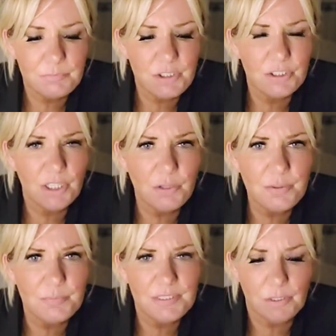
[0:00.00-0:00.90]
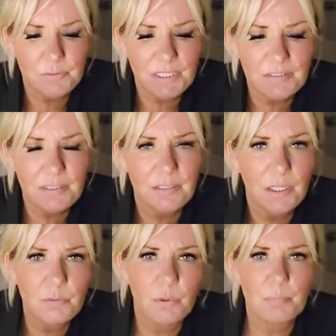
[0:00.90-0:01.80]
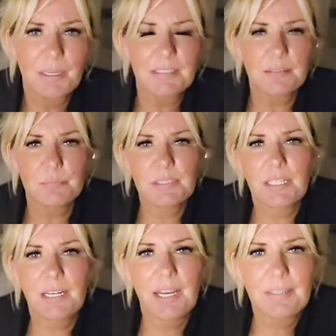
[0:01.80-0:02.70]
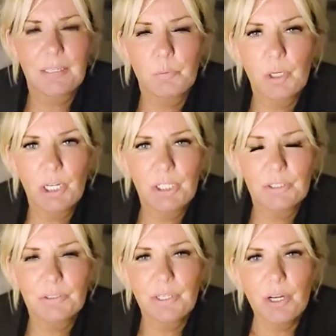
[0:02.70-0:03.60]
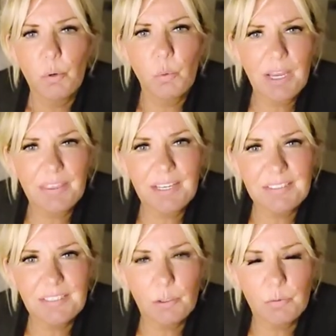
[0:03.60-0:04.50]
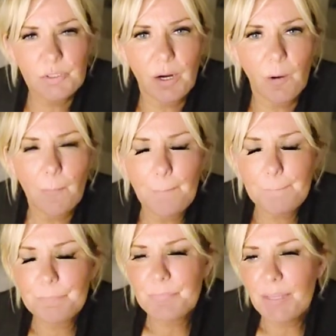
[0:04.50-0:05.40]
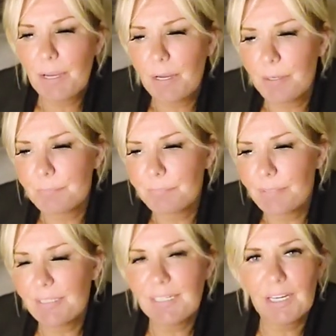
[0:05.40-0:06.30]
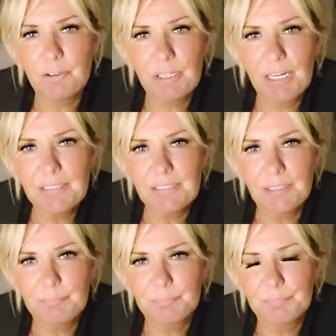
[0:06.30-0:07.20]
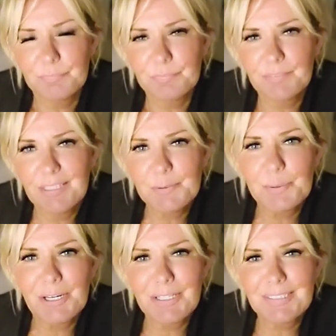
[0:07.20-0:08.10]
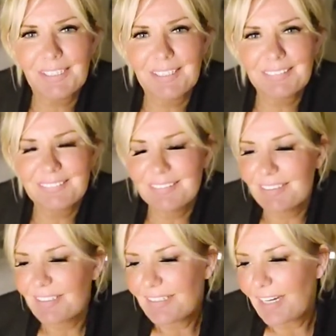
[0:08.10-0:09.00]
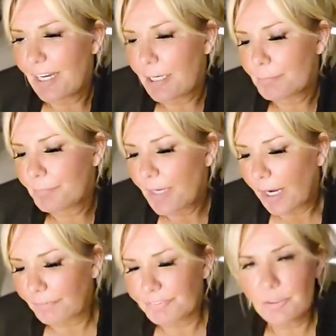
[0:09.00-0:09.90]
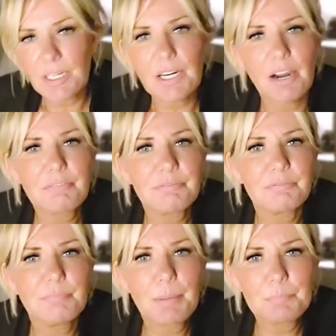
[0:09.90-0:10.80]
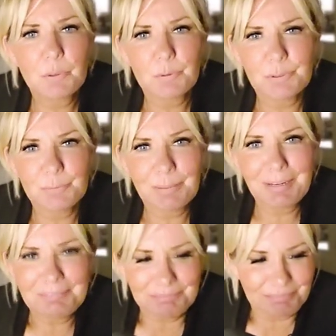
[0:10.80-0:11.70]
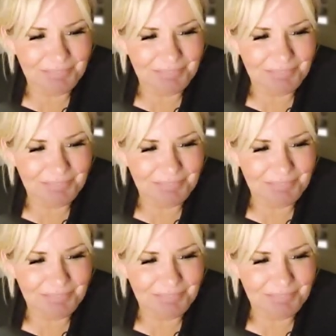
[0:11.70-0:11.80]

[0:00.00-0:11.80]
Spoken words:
to know themselves, get to know what makes them tick, how they work and where their skills are, and get creative. That's what I say. I feel like I've mumbled a bit.